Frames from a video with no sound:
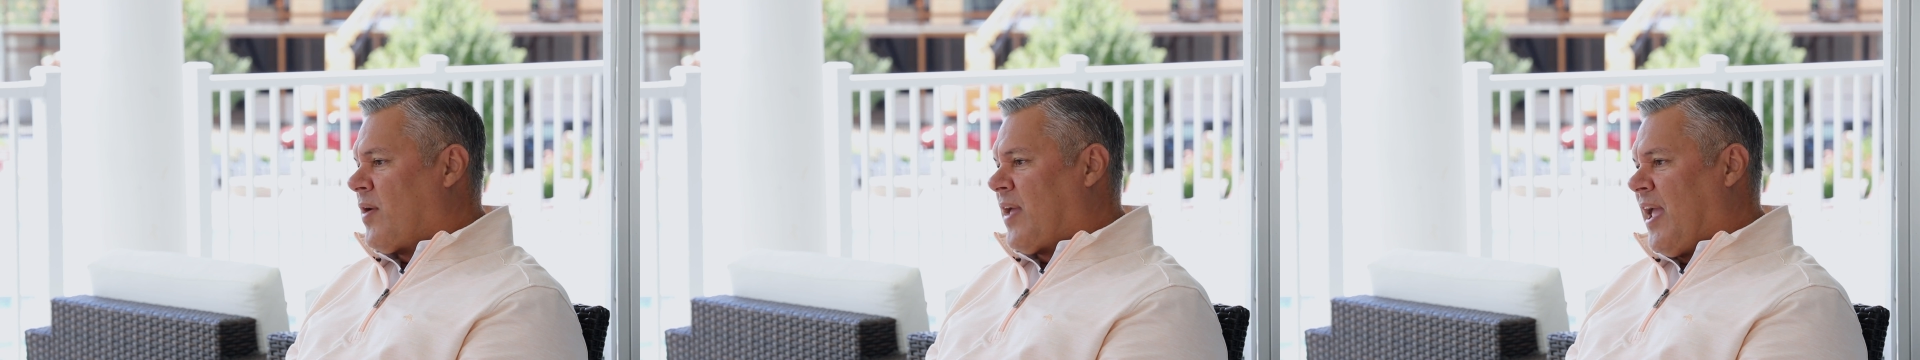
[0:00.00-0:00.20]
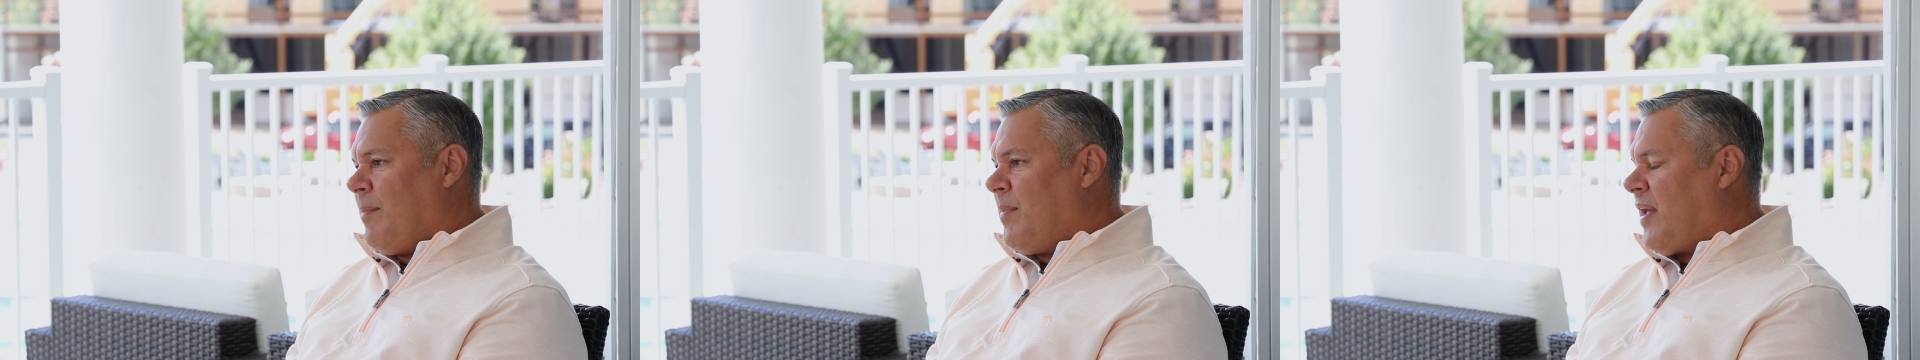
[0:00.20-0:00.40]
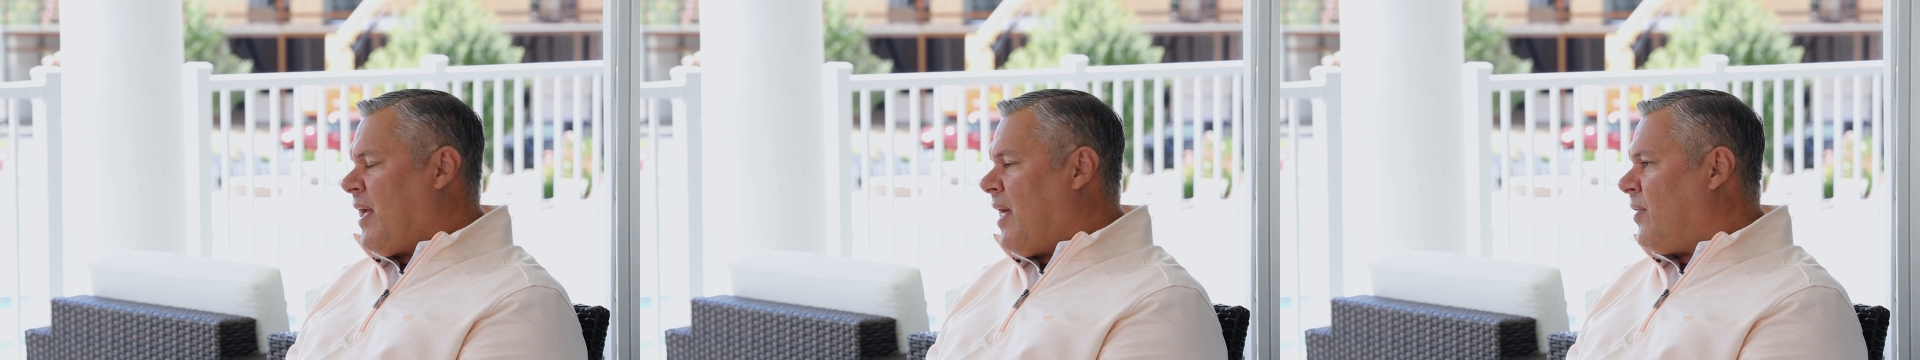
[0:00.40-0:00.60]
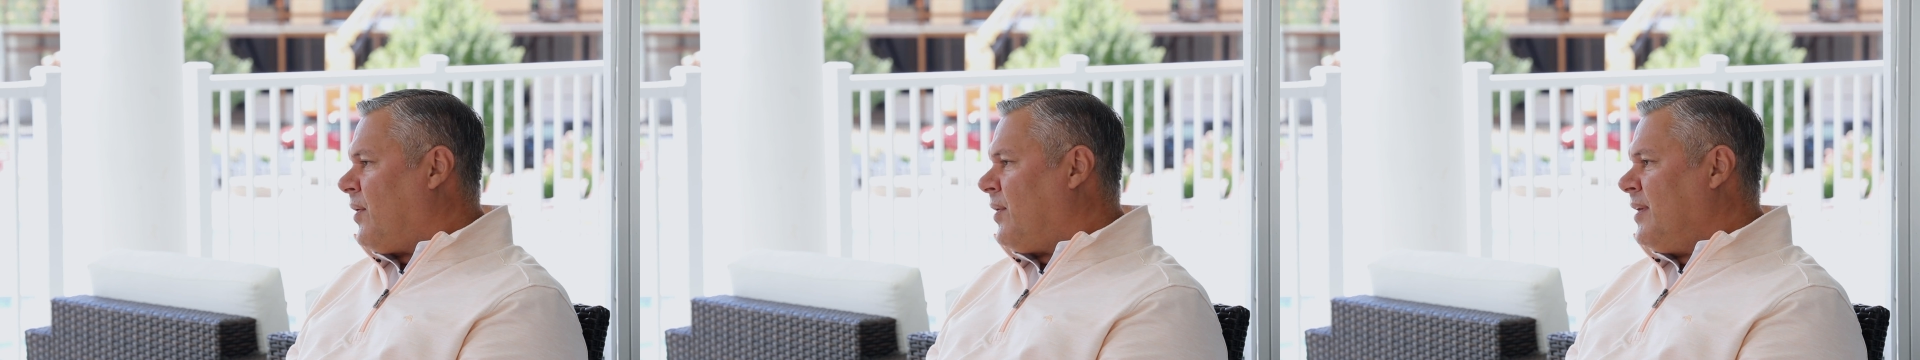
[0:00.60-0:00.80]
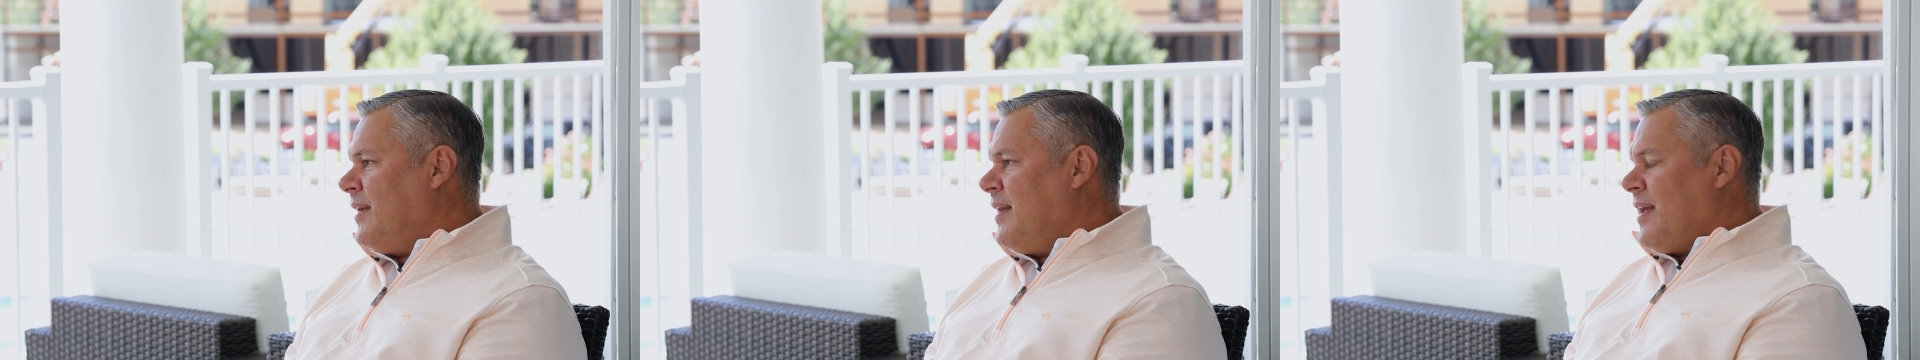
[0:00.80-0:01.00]
came together
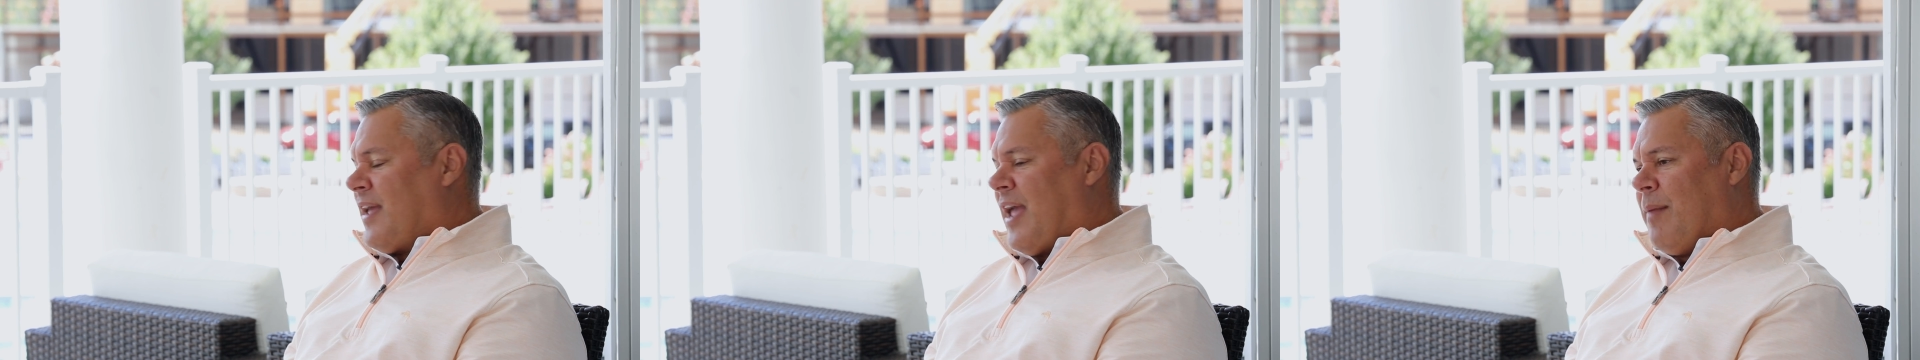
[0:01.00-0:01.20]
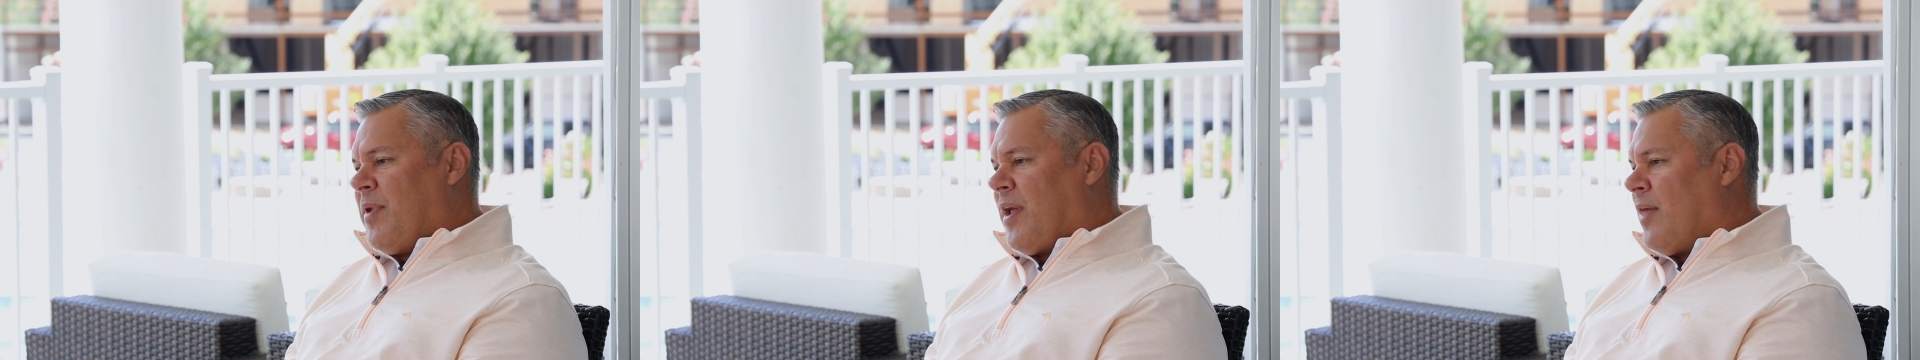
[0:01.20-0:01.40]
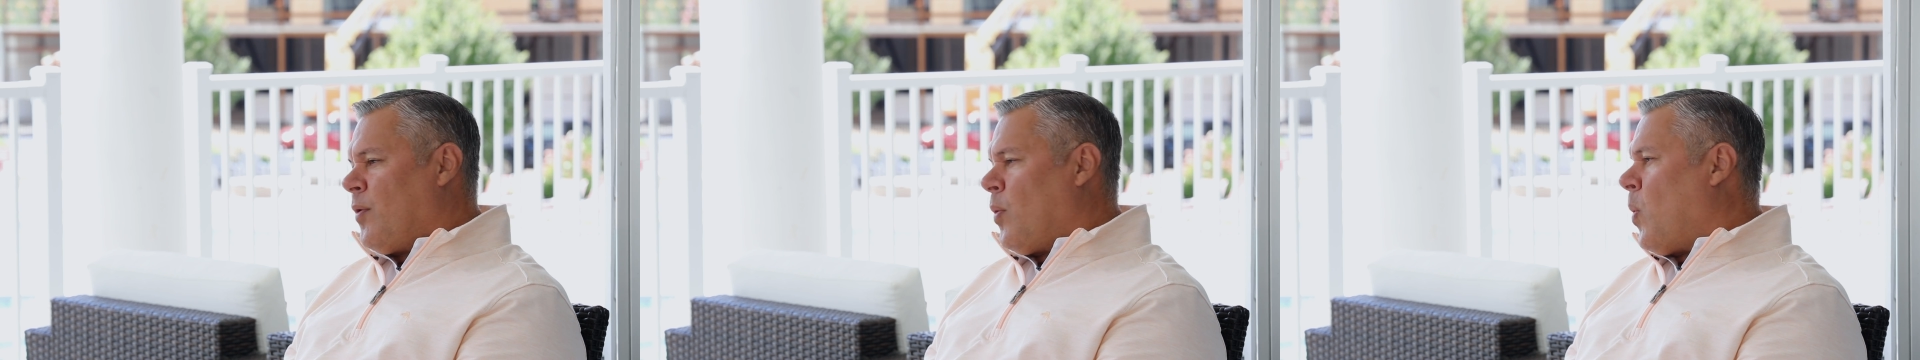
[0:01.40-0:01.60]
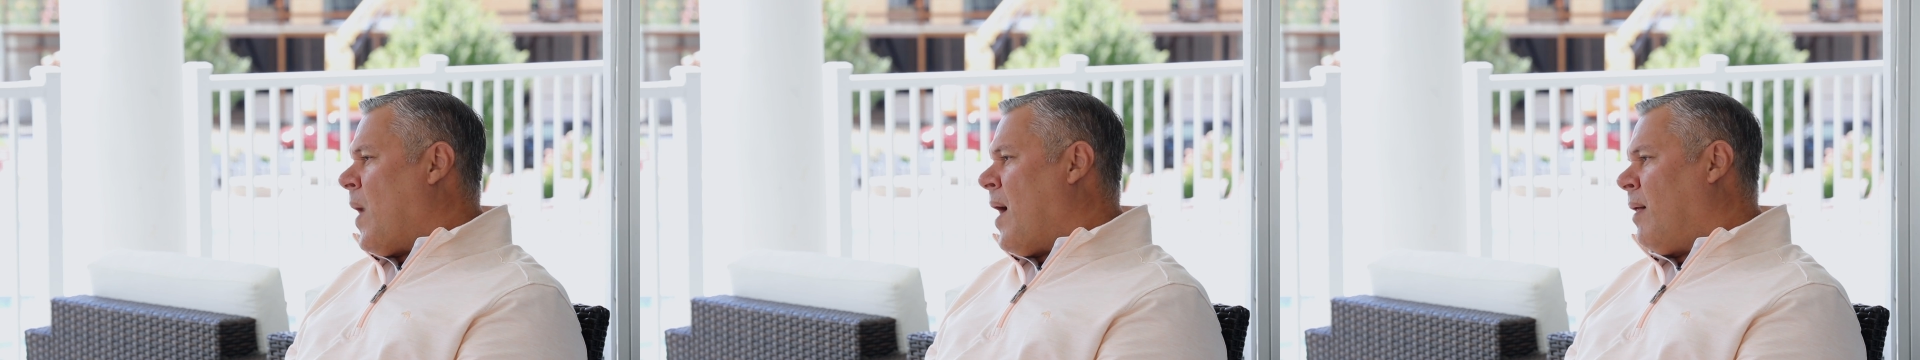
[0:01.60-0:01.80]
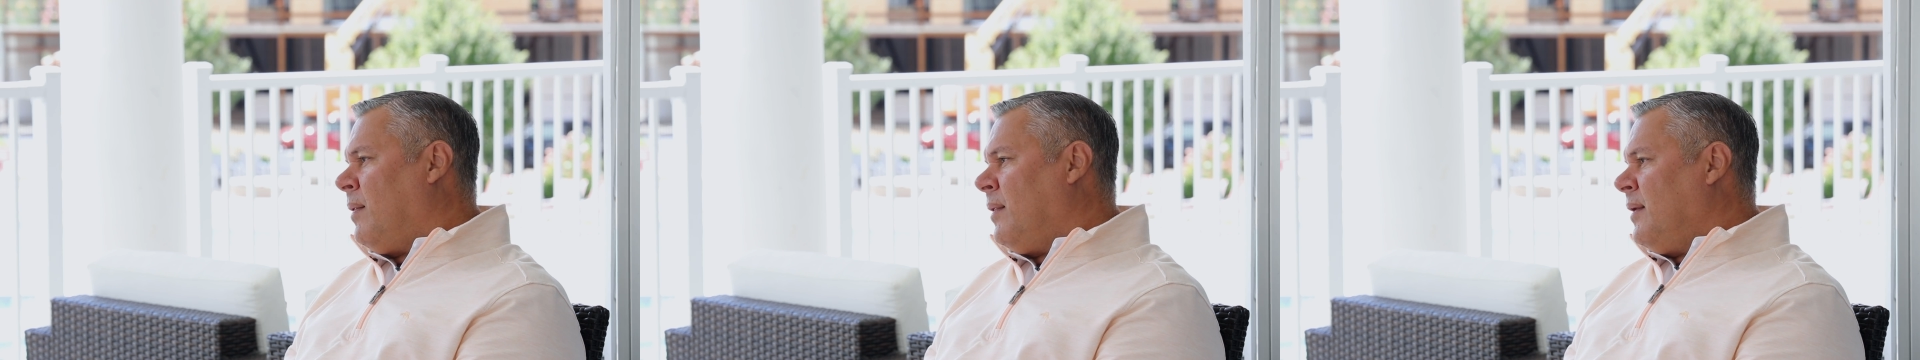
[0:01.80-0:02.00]

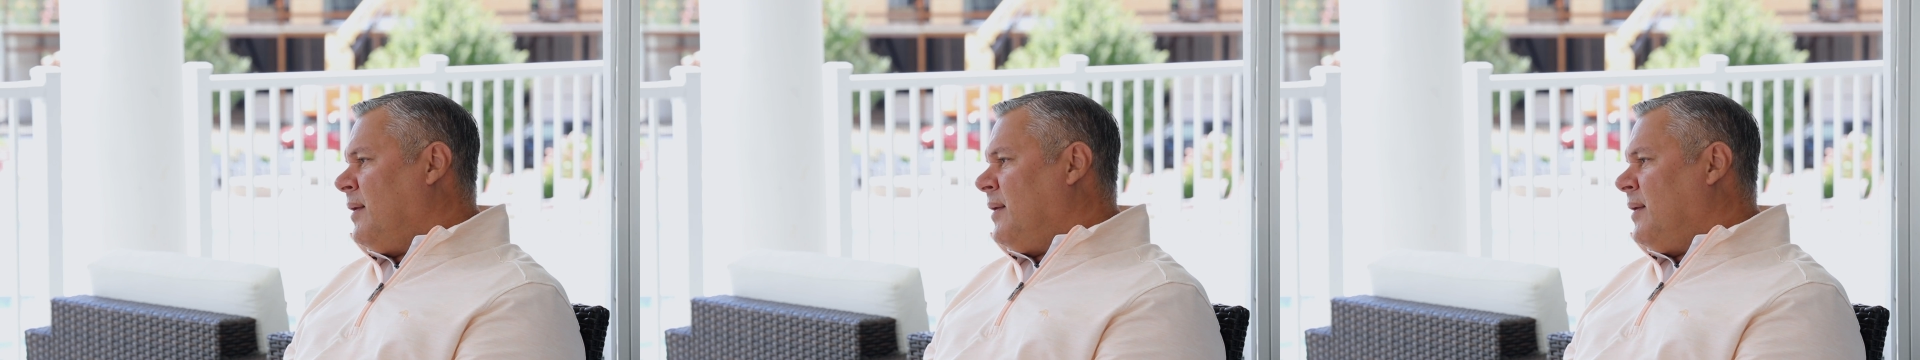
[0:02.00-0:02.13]
well.